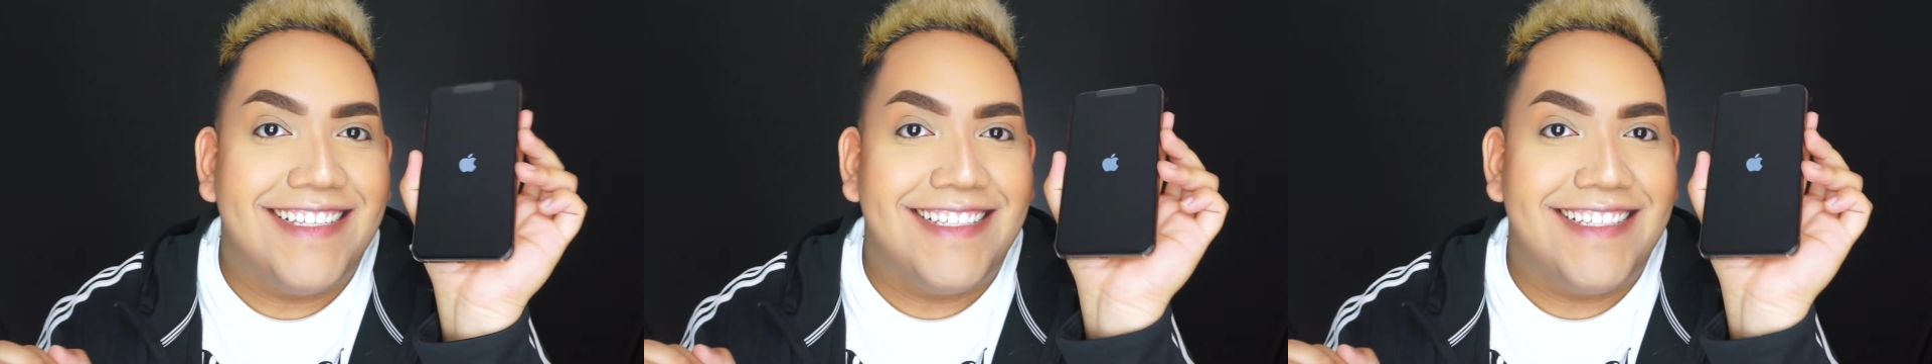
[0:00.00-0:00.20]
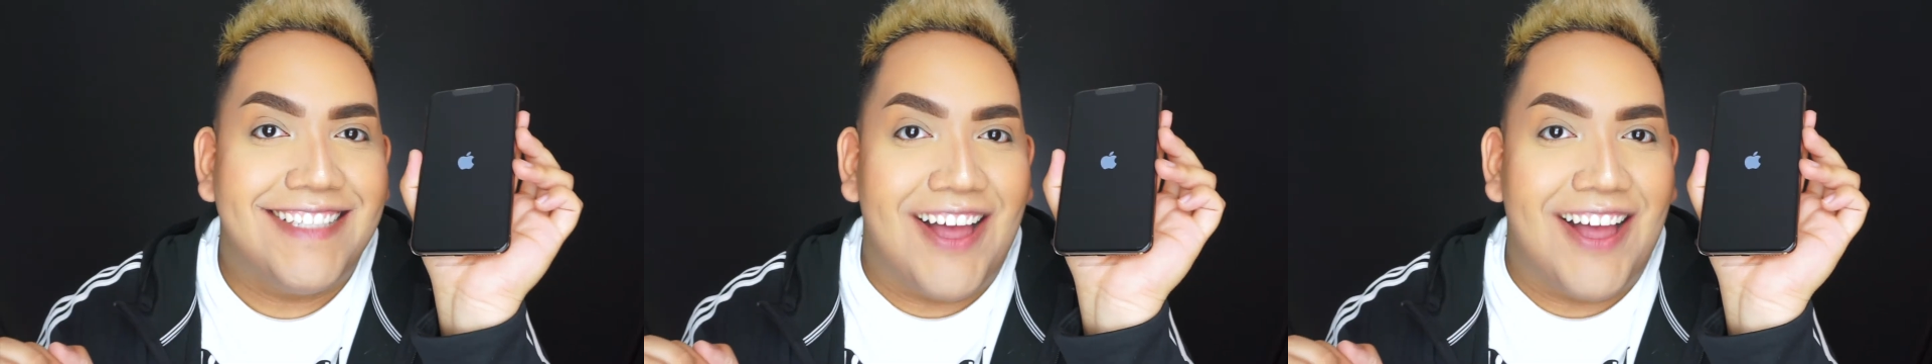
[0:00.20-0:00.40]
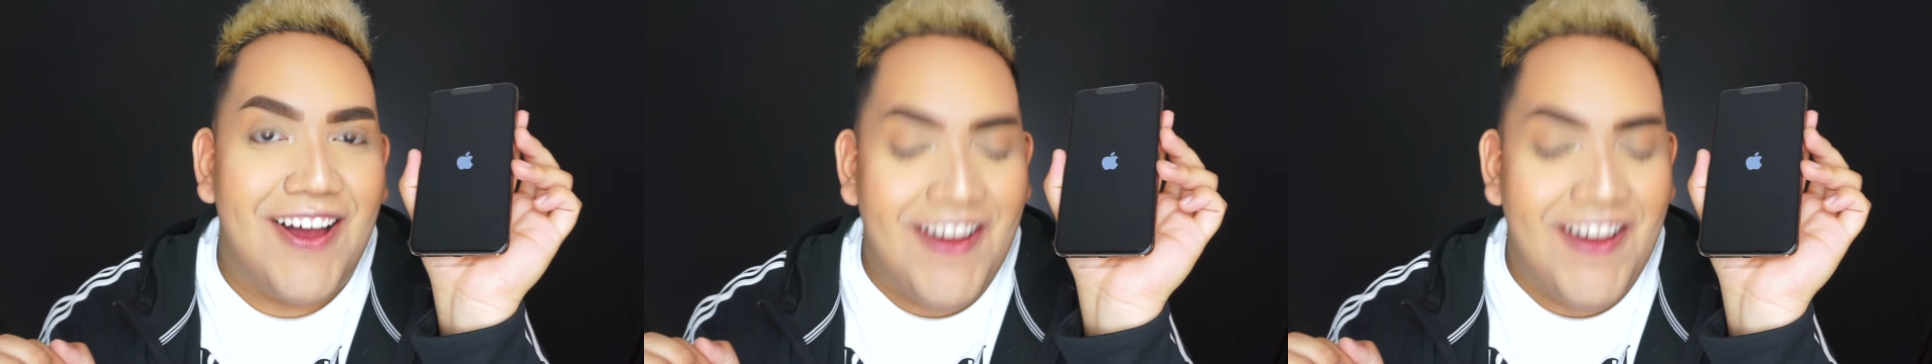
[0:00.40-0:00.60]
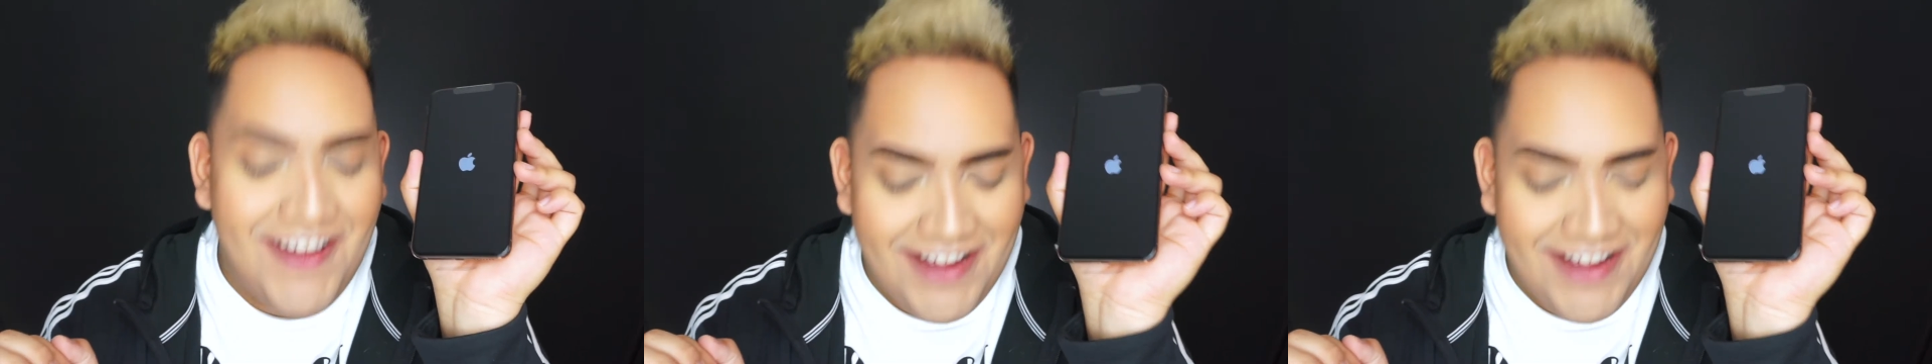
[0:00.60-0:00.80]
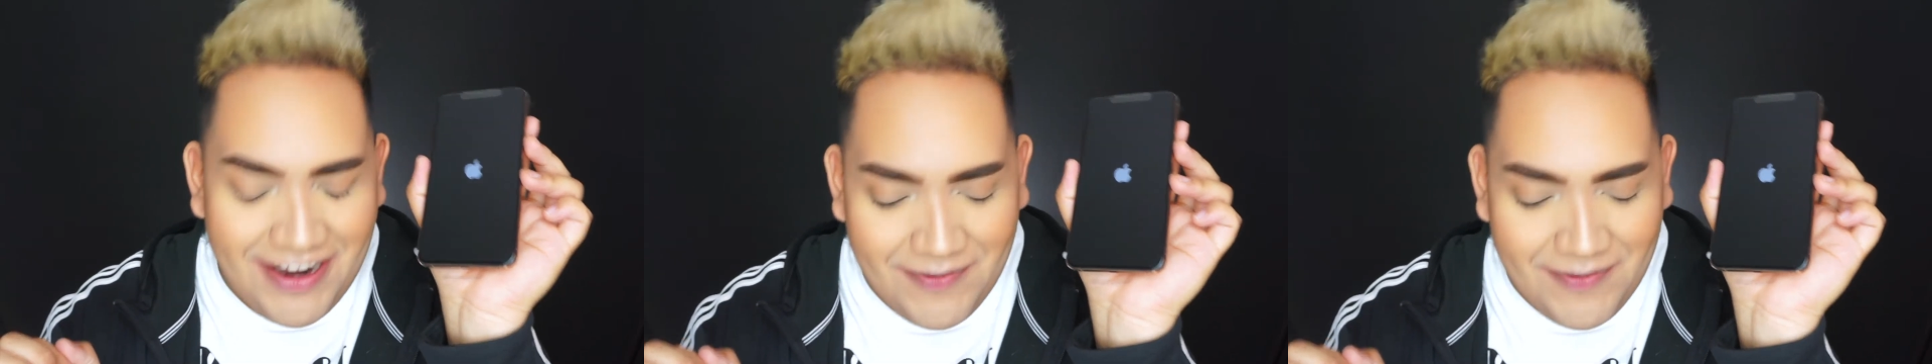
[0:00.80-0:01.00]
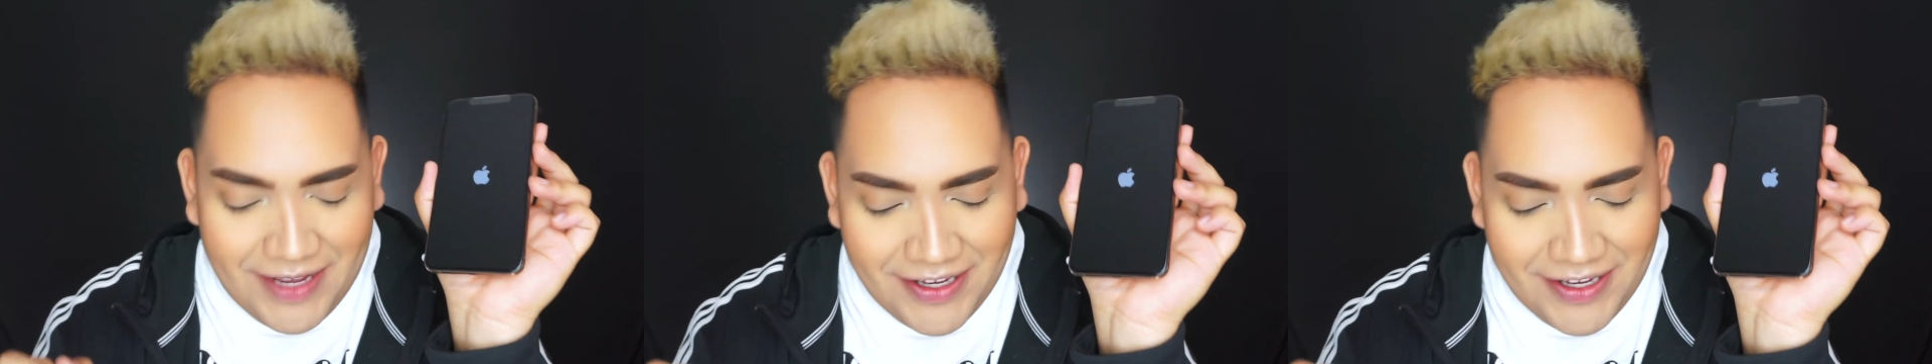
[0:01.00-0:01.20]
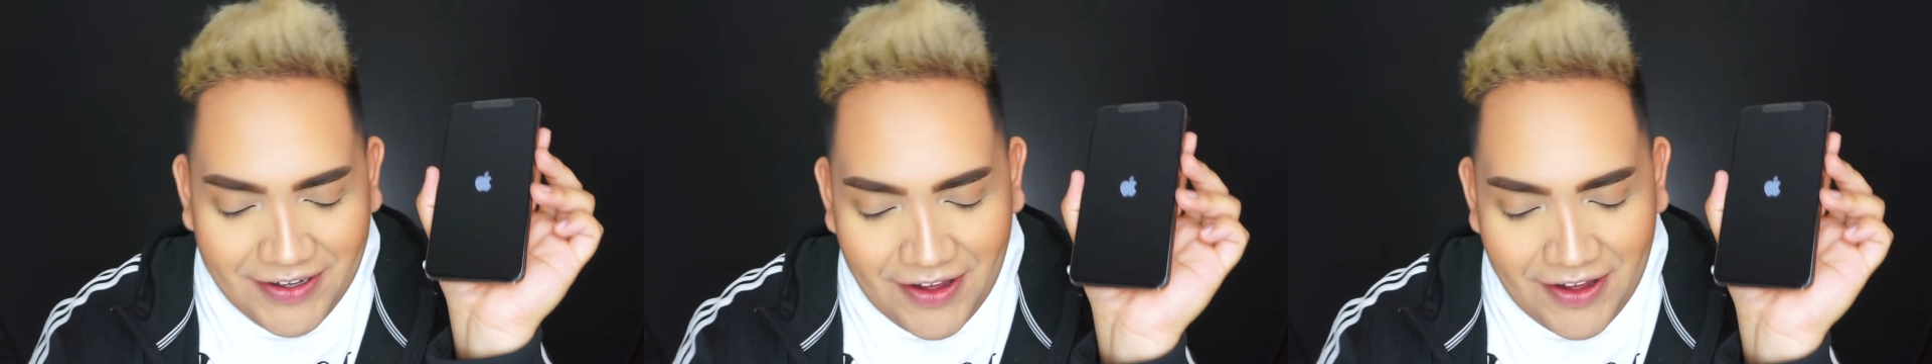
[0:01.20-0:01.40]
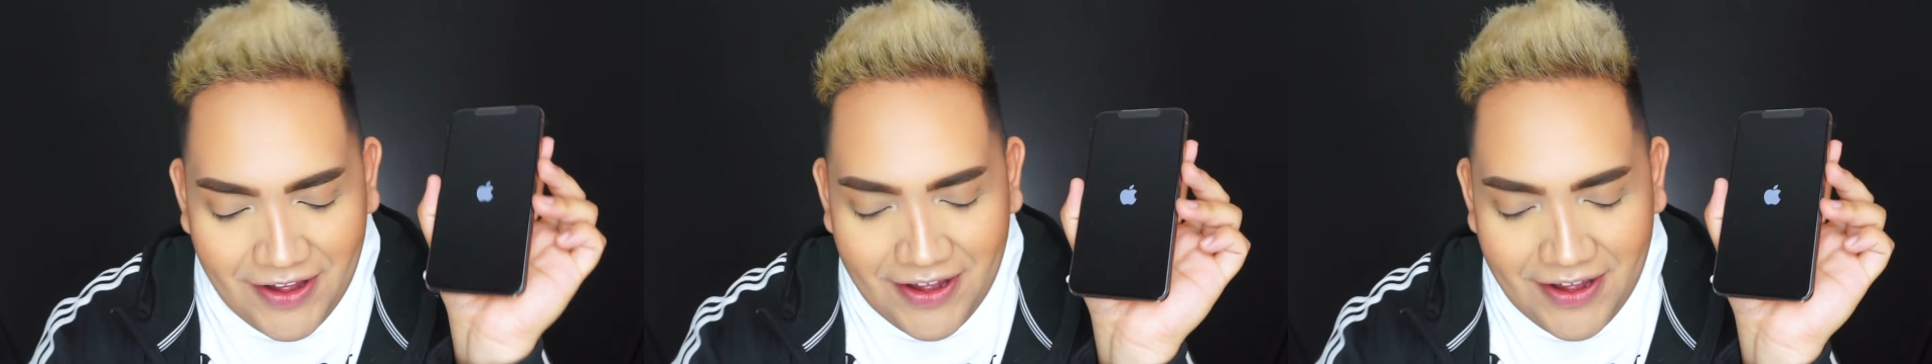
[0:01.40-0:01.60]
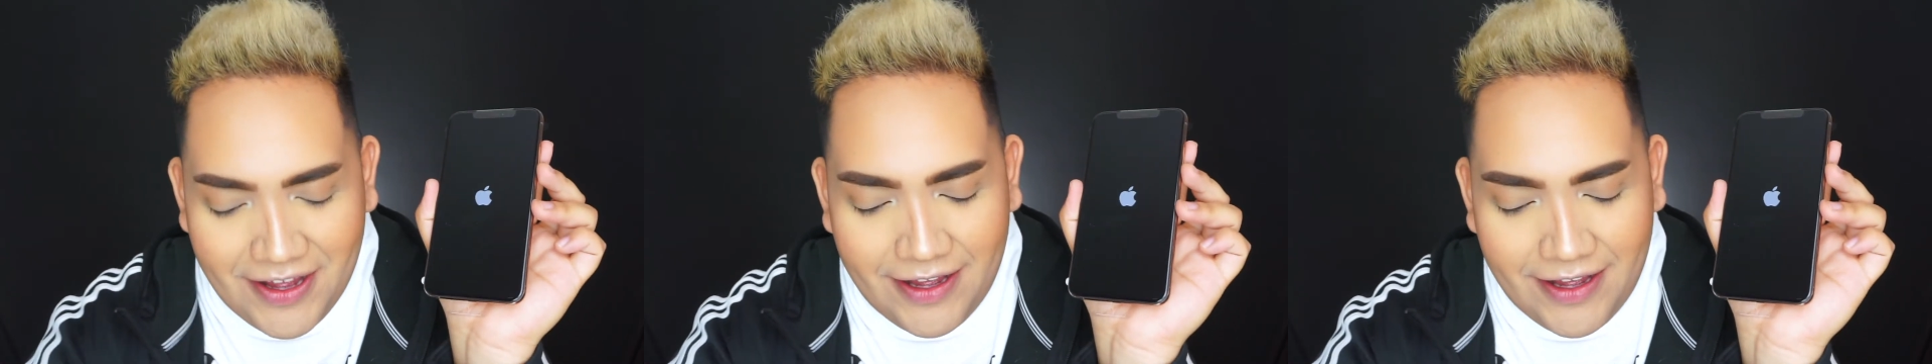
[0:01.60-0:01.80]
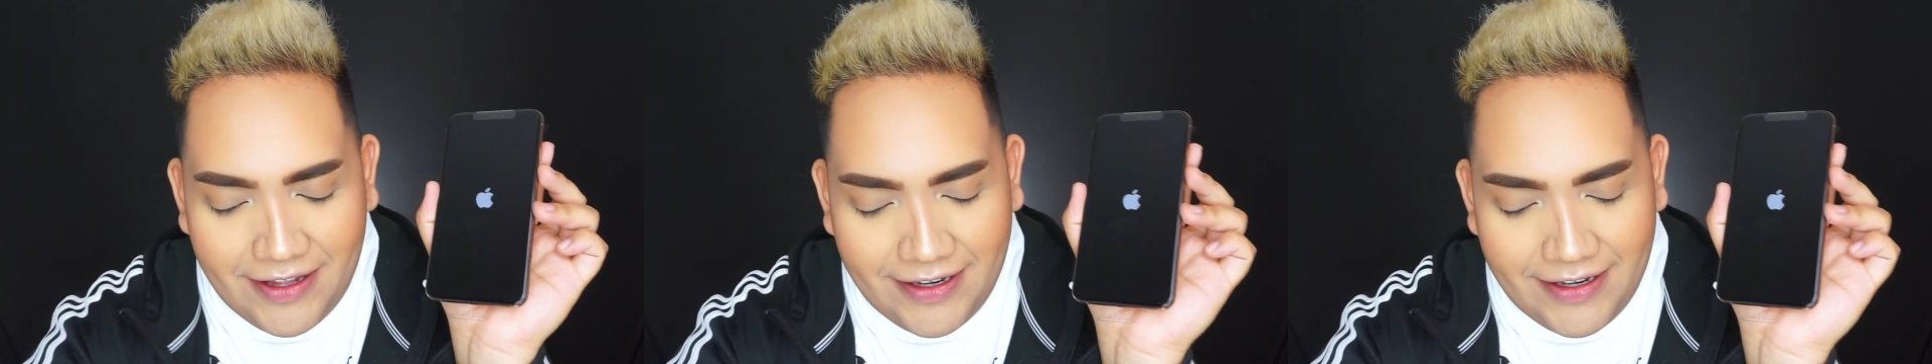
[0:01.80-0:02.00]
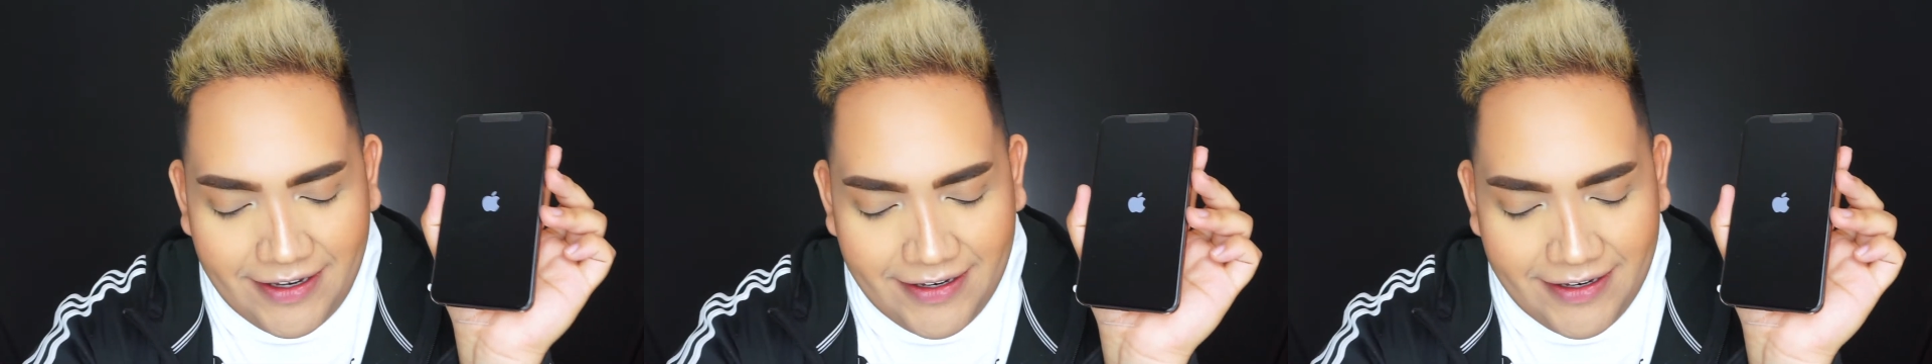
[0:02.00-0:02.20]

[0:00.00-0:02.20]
It's on. Oh my god.